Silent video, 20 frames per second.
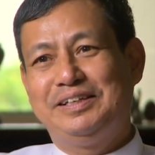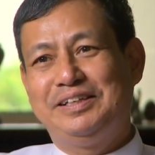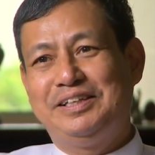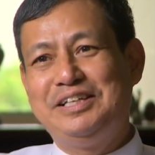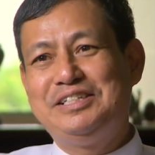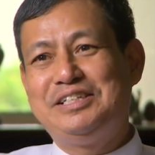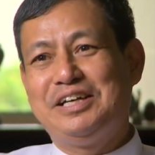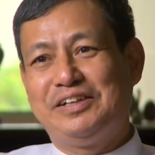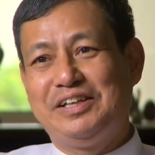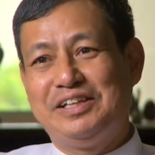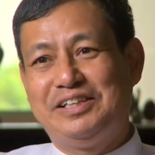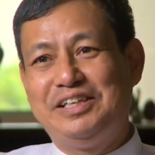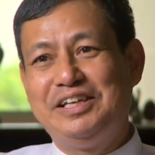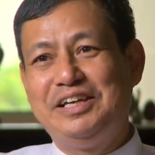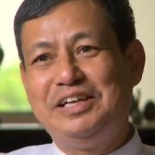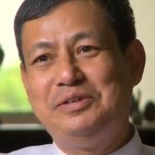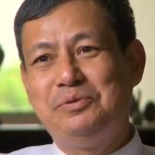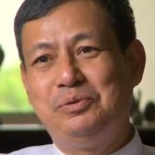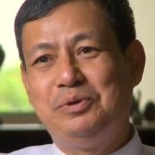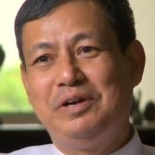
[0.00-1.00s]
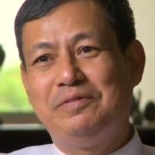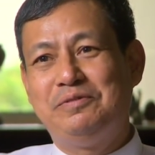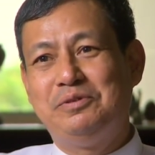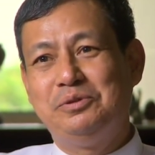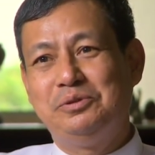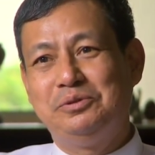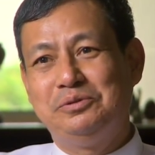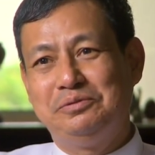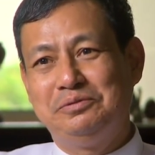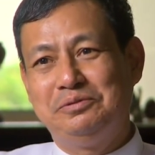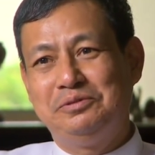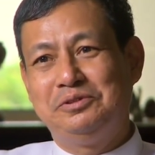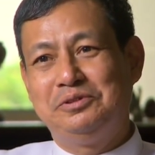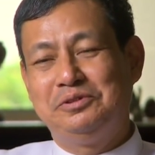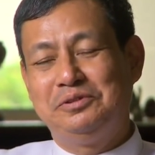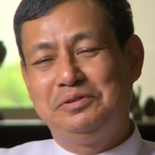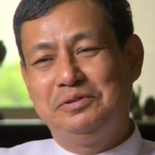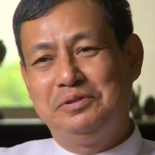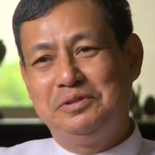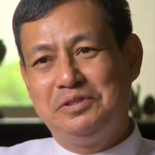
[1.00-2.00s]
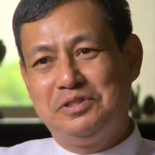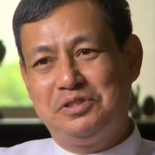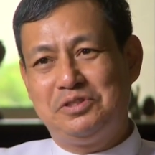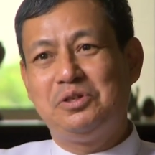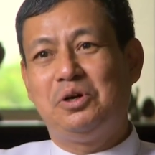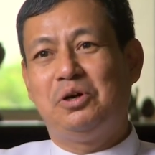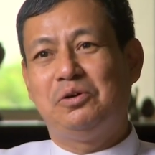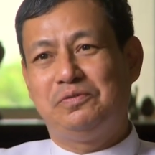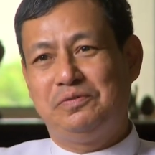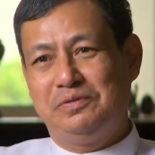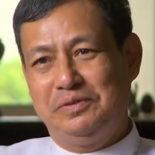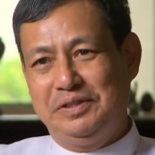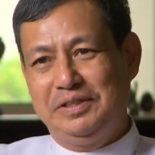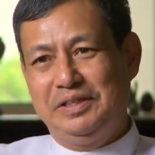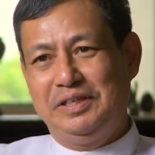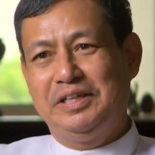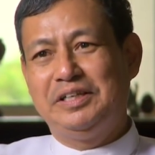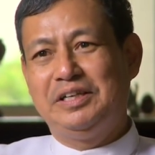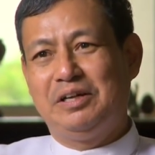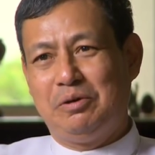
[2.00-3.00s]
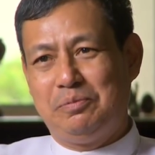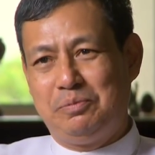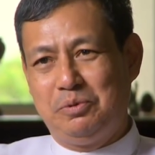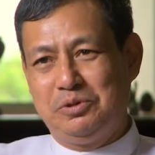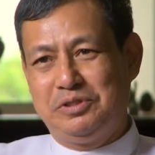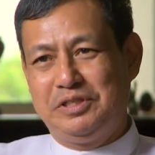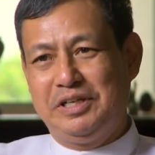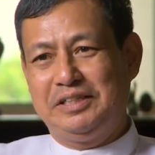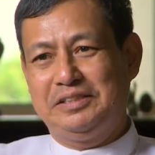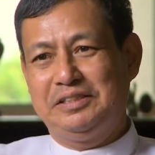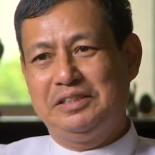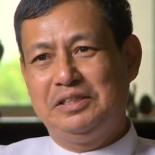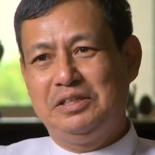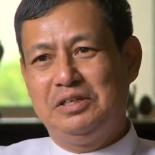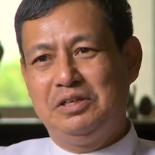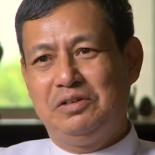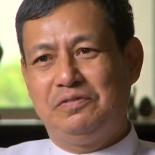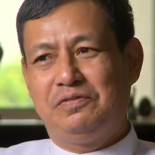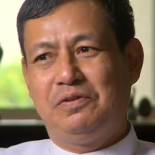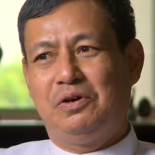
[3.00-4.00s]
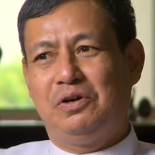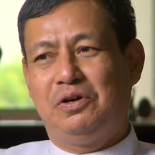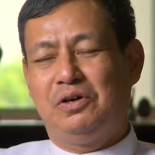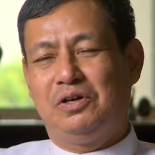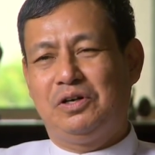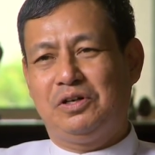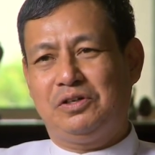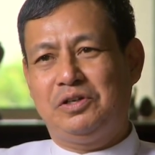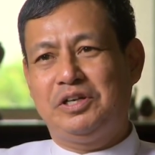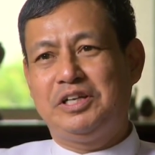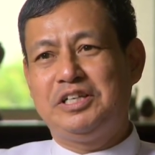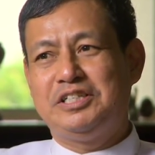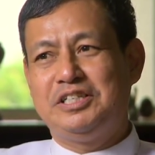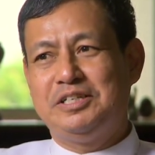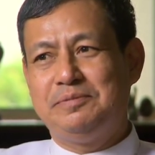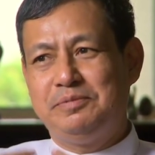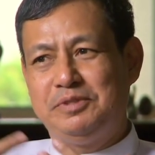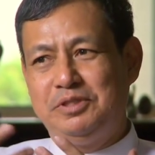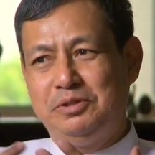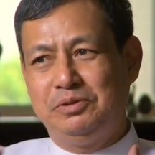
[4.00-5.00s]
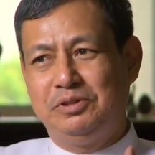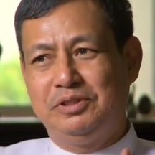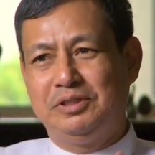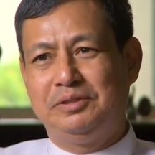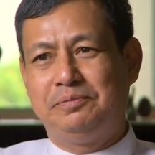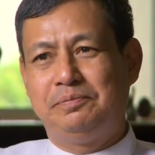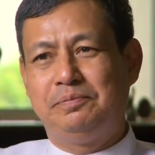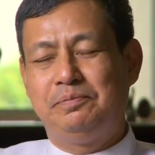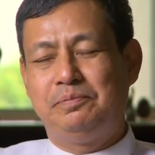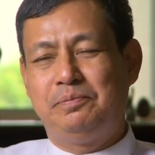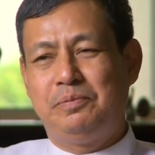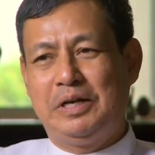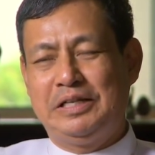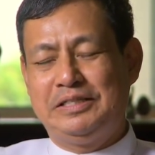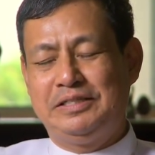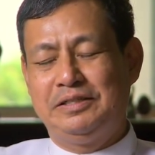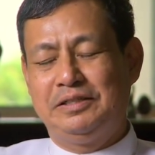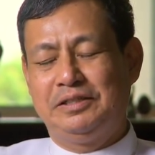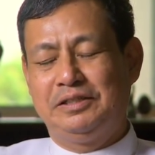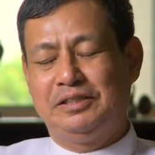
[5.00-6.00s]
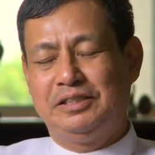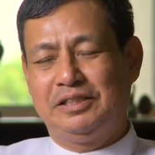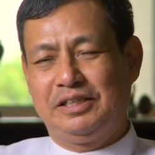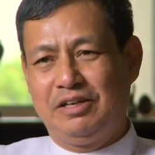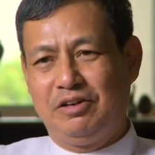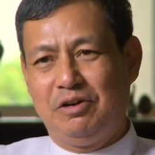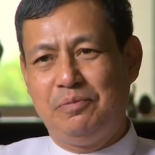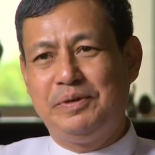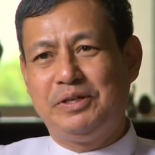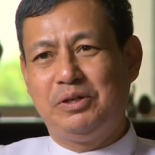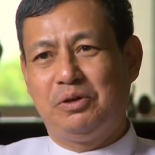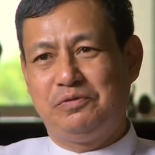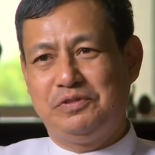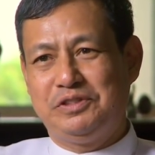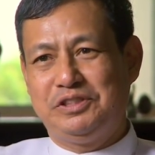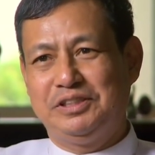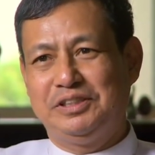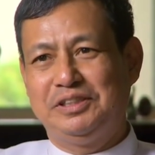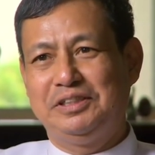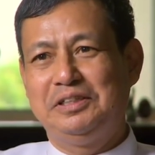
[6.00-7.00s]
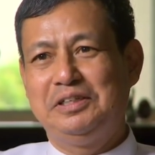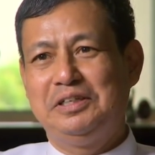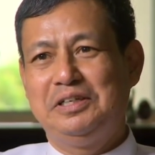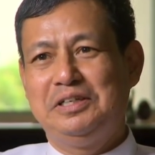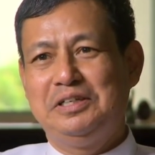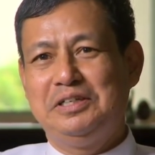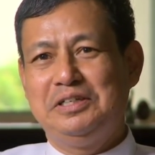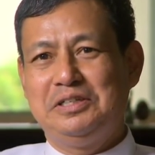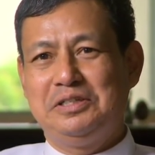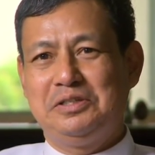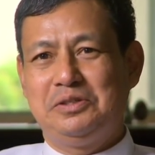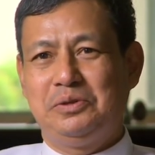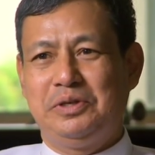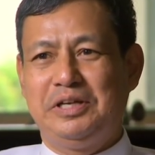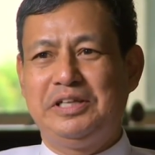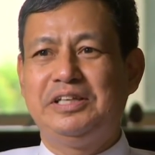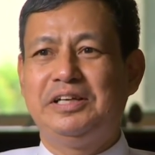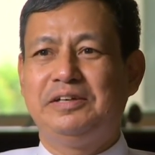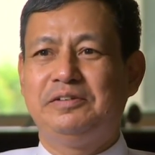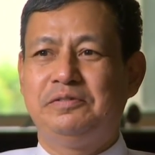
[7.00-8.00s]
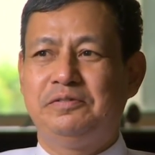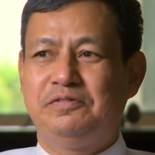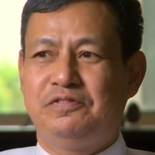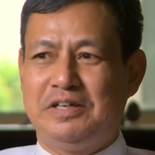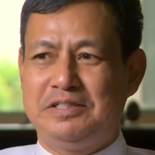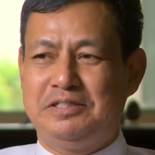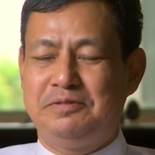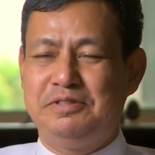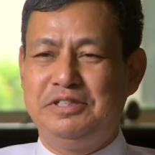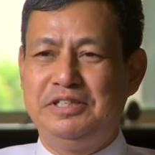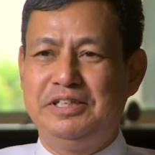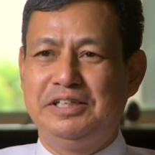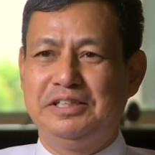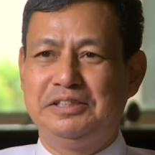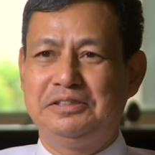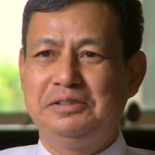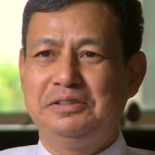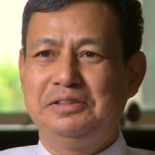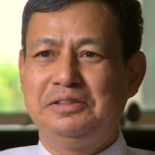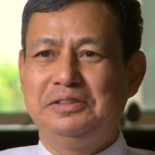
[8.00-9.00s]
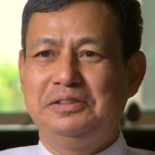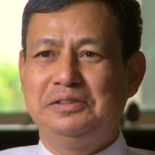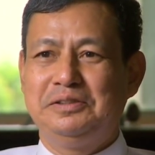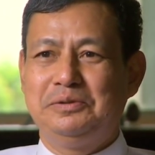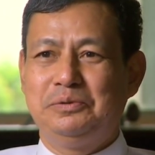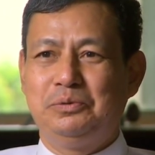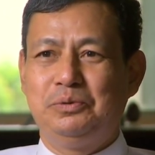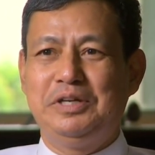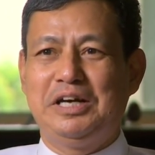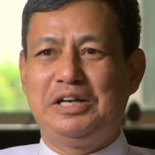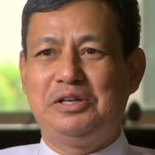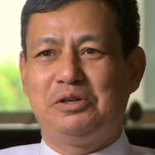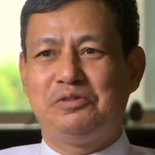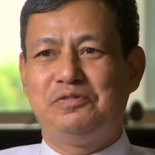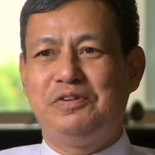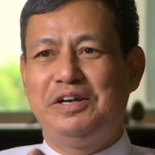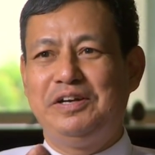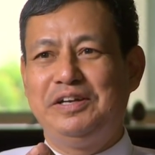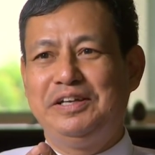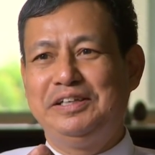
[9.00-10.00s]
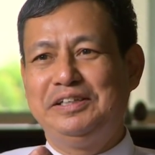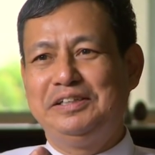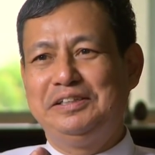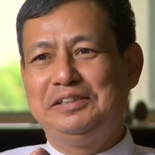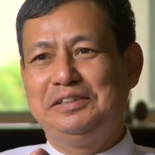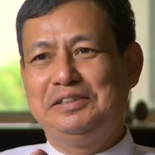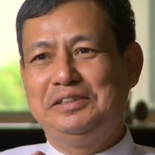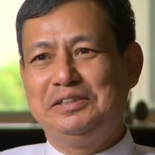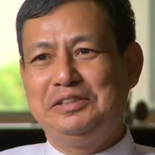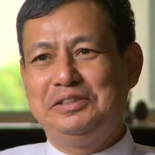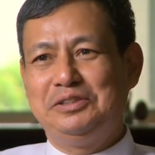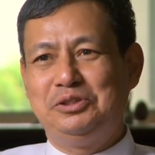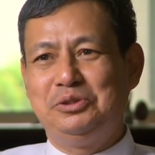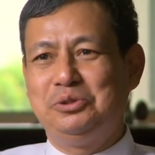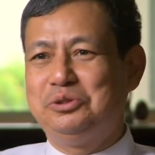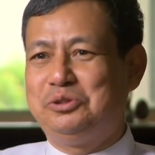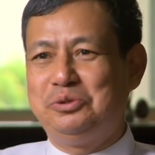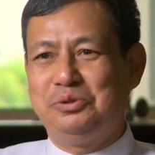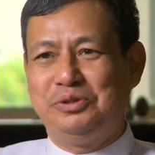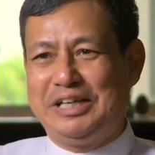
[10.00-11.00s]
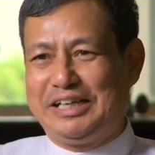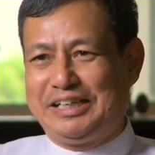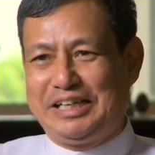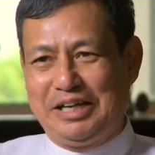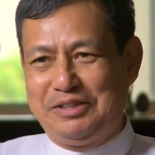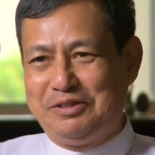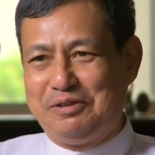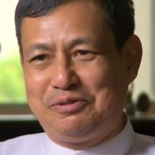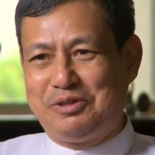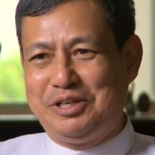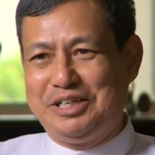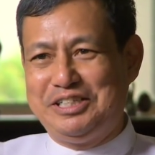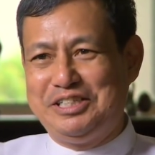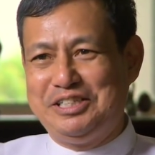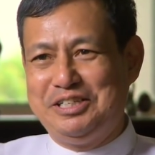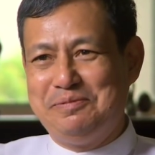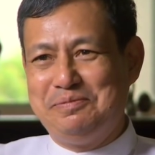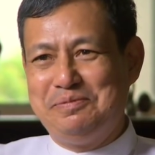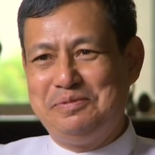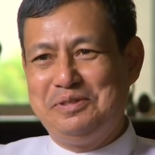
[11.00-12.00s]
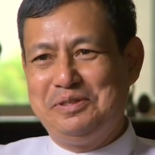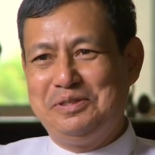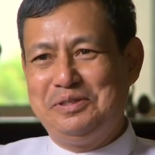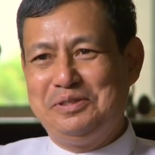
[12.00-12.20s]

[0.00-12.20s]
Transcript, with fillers: These are the things we have to solve in our process. For criticism to the, uh, the government official, so in the first years, we are not very used to that kind of criticism.